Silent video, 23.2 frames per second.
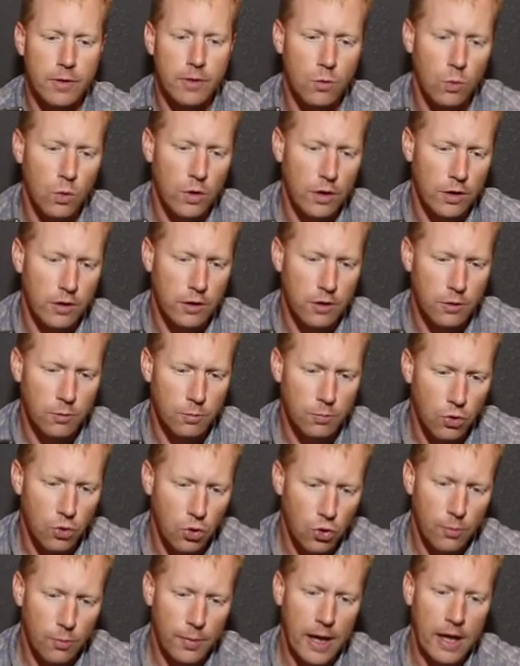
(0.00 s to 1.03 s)
where you
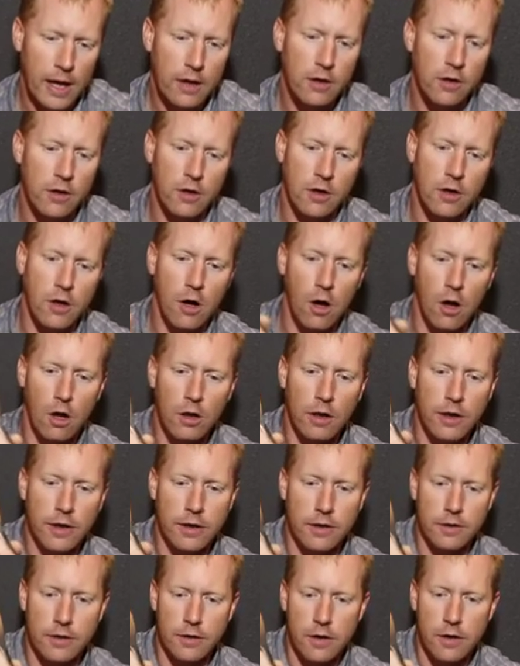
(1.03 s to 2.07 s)
pull back on a
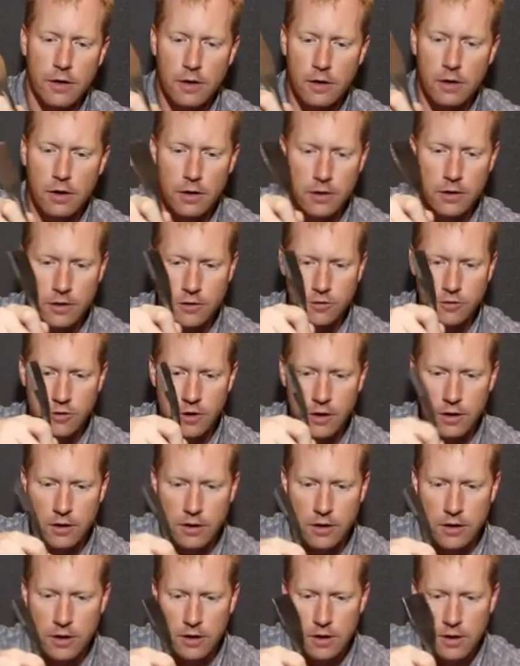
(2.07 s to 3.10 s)
collet on the chuck,